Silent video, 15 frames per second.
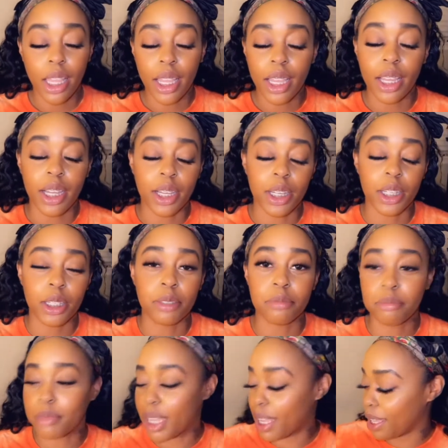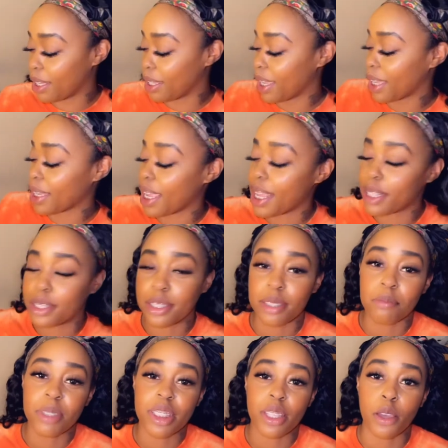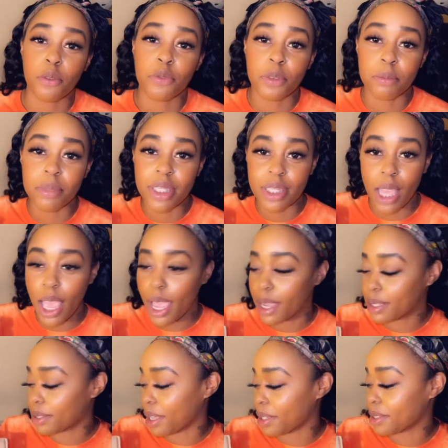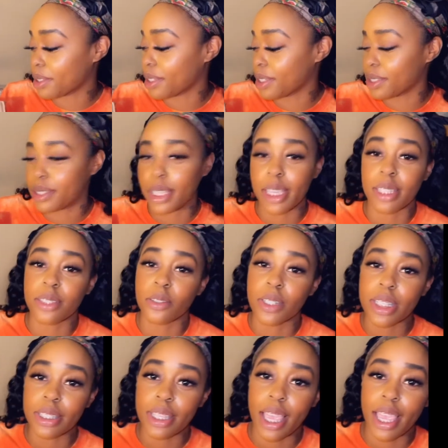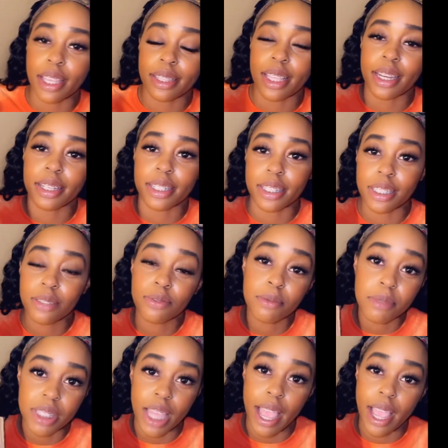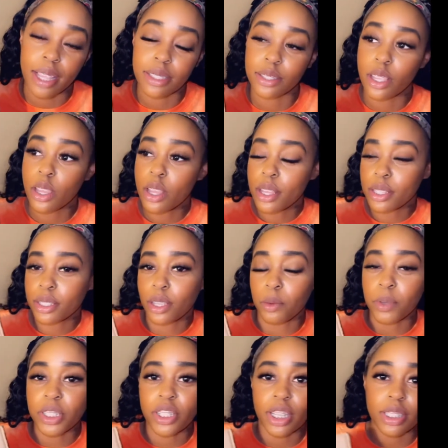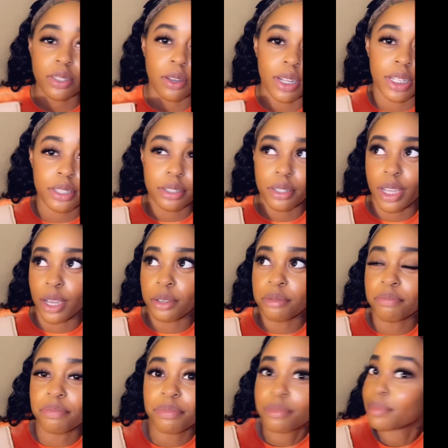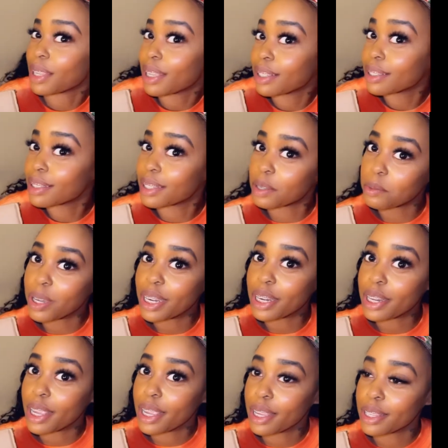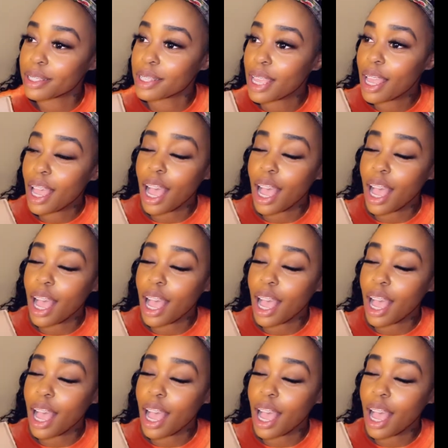Um, I got some stuff from Saks. I see it says on the tag that it is from Saks. So we're just going to, you know, see what it is.